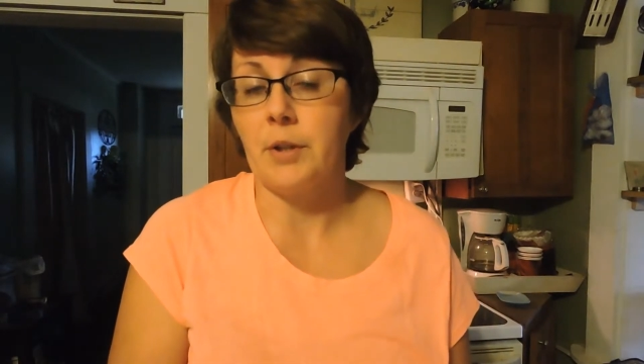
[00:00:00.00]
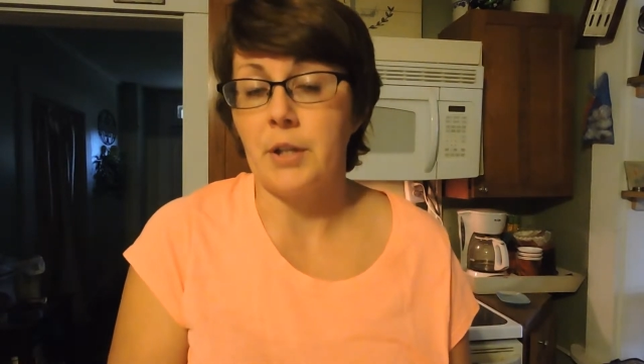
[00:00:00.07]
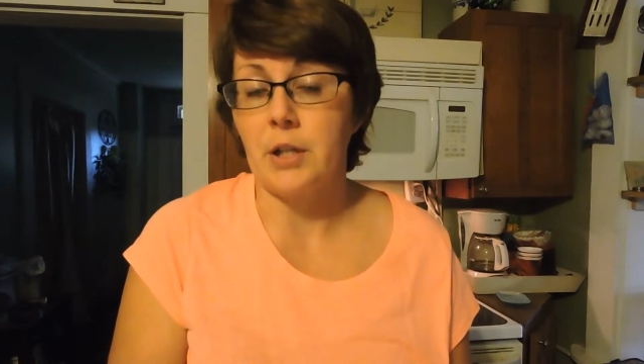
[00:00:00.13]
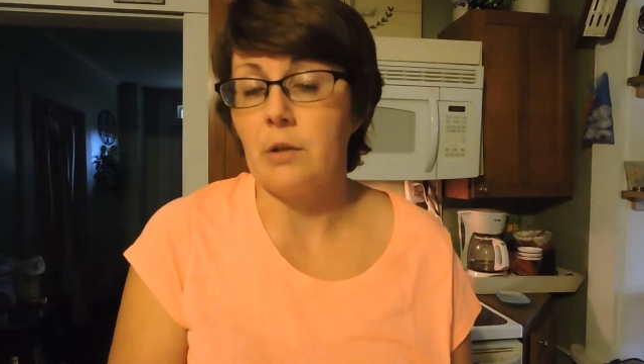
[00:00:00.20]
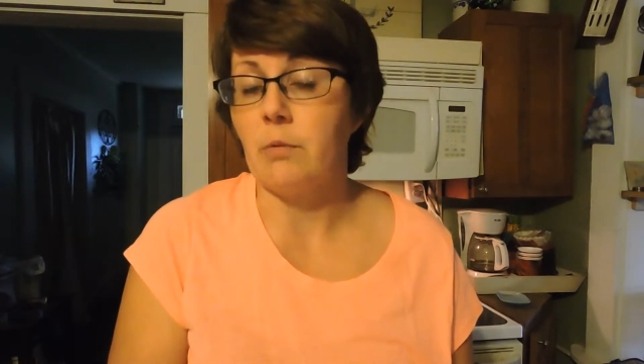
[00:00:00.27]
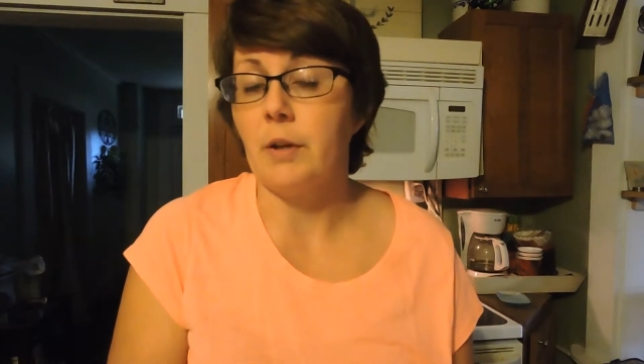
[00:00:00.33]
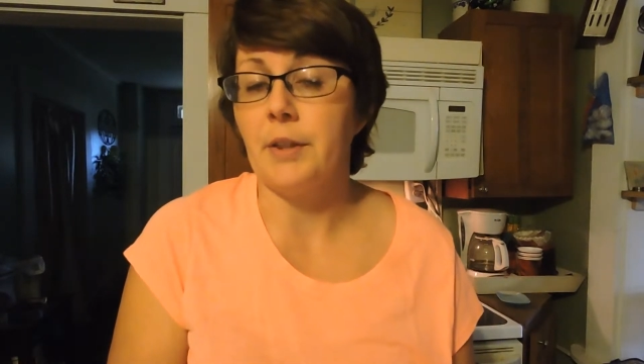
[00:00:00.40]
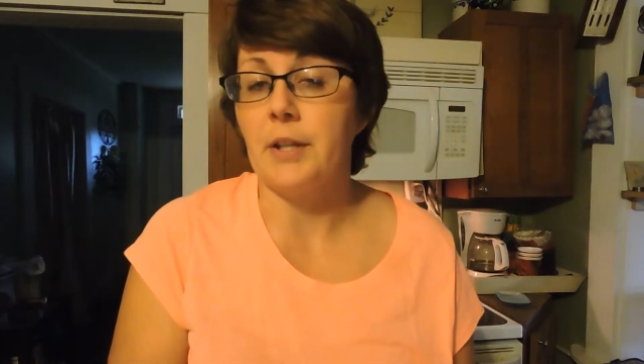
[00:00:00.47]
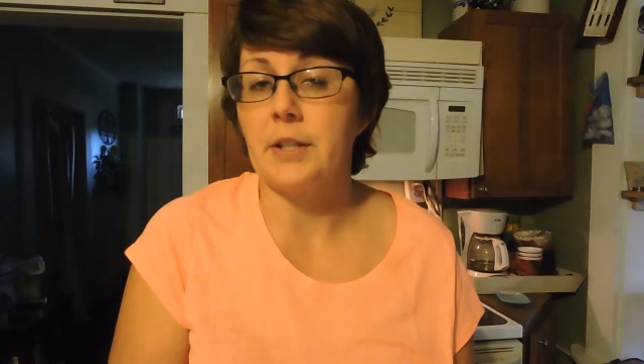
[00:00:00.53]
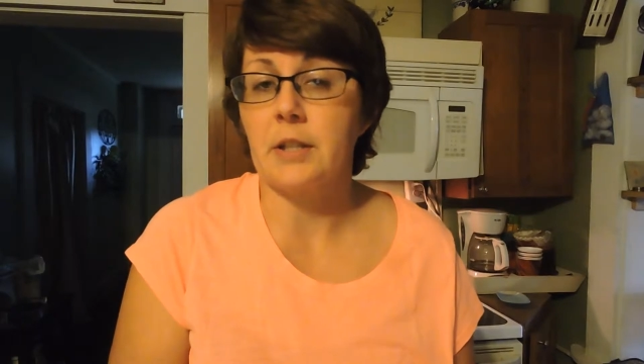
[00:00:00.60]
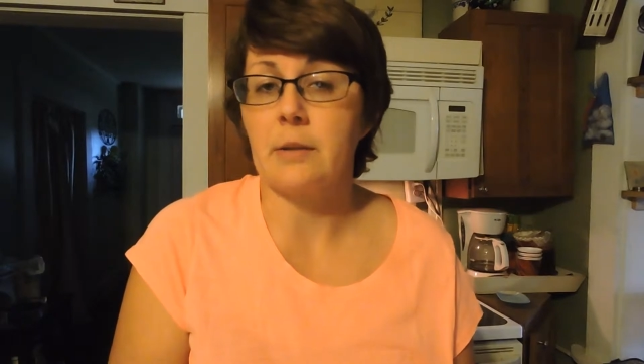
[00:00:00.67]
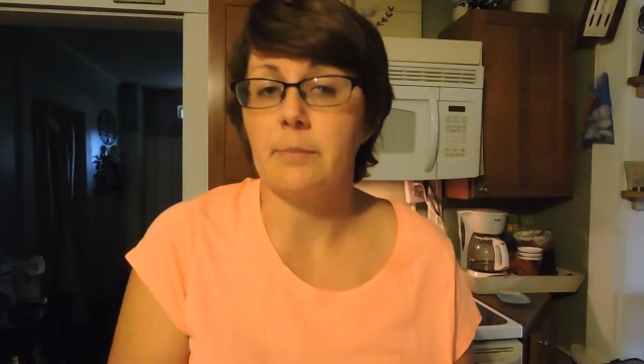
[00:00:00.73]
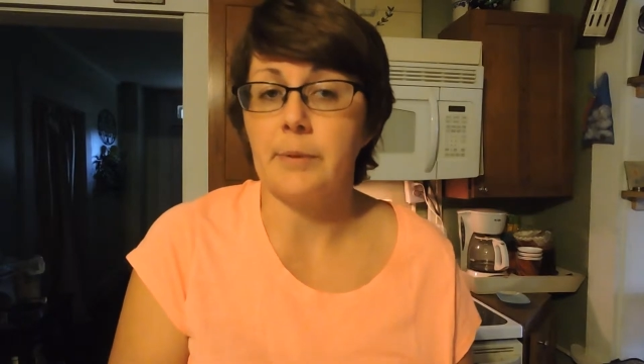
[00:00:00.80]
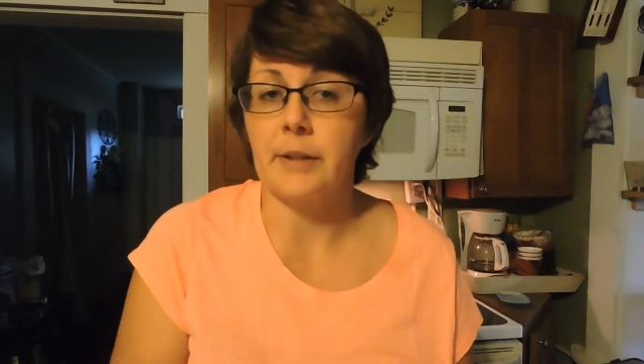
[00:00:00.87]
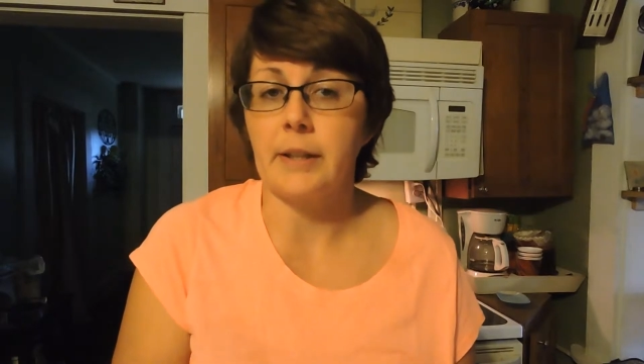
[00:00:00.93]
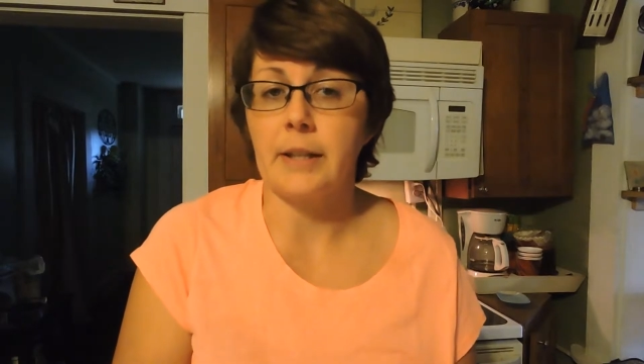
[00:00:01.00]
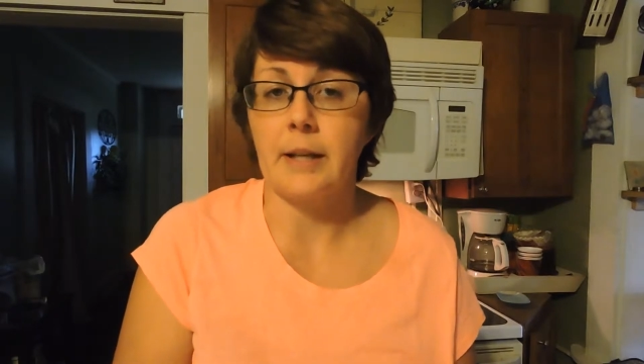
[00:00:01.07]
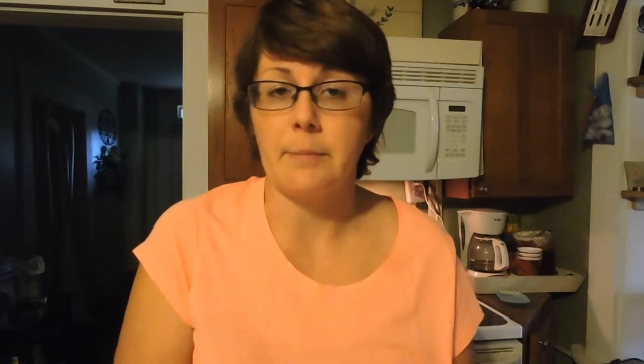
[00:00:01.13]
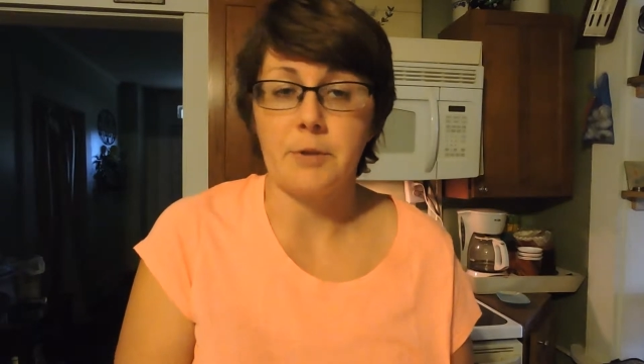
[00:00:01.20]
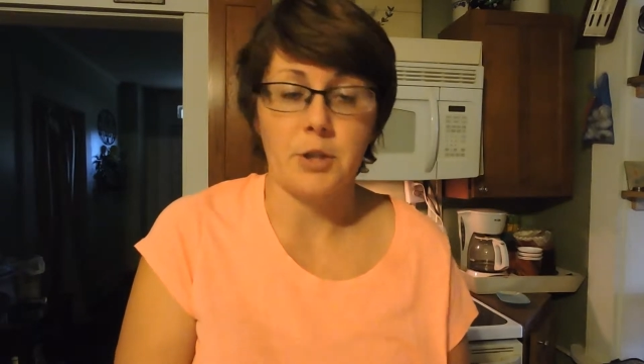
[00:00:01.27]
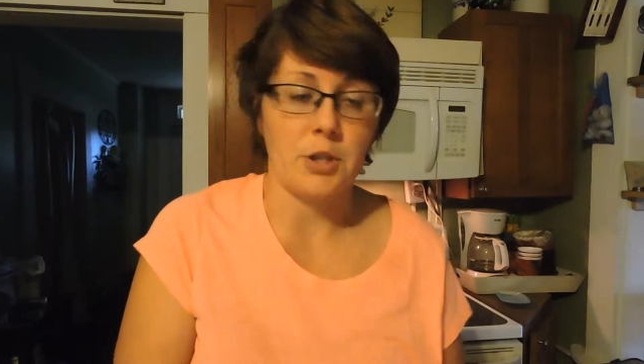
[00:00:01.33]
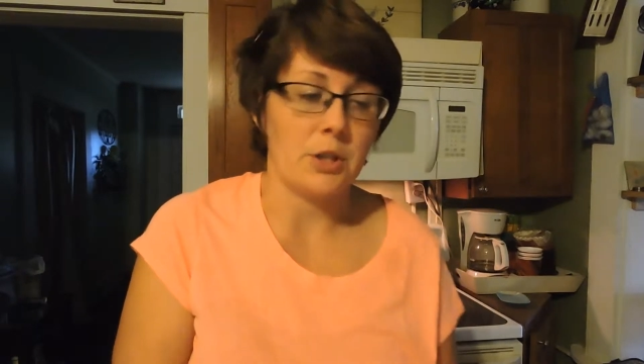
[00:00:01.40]
that you want, that's completely
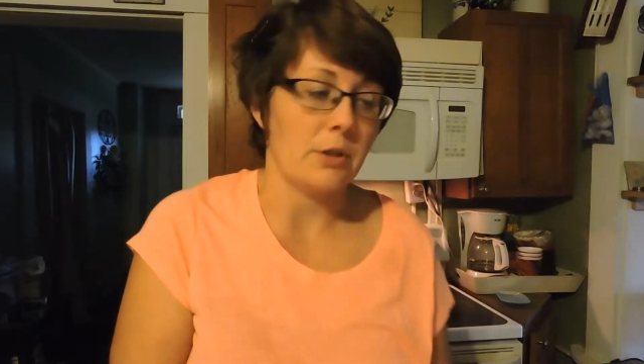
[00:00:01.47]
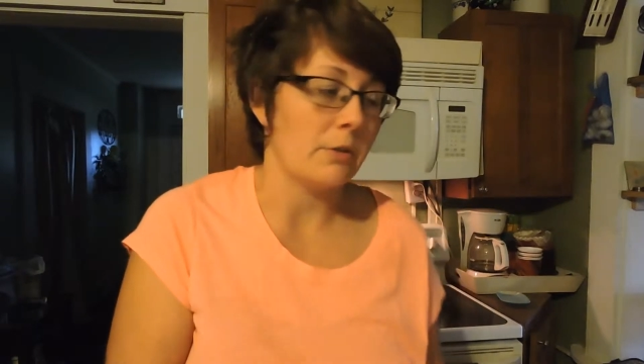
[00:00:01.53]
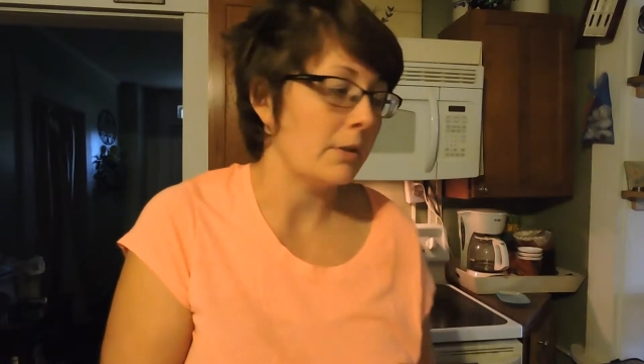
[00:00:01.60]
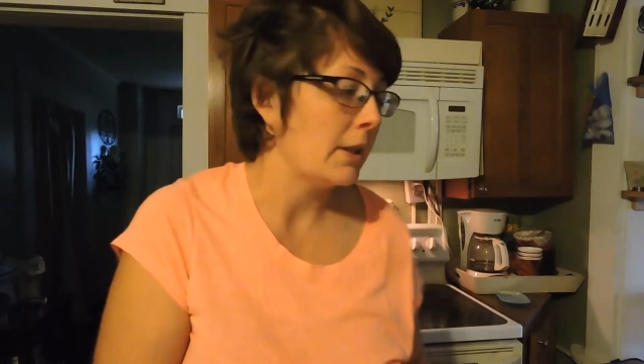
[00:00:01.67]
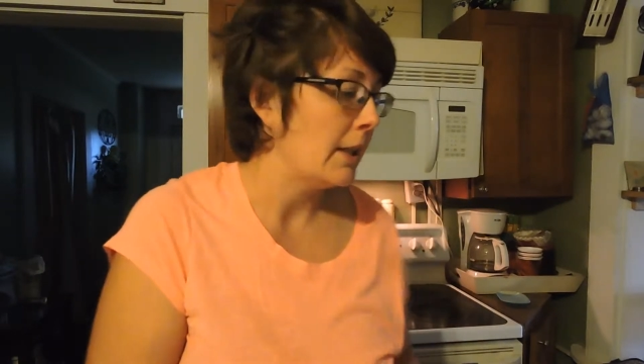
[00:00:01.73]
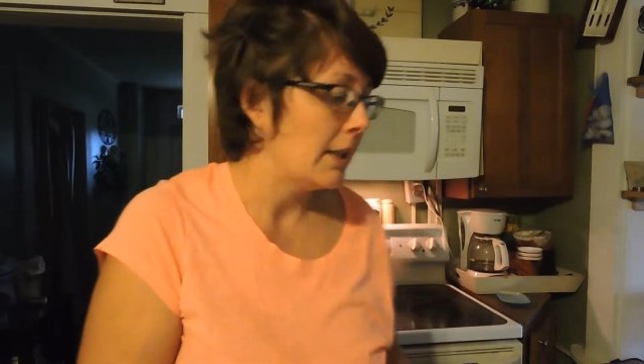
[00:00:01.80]
up to you.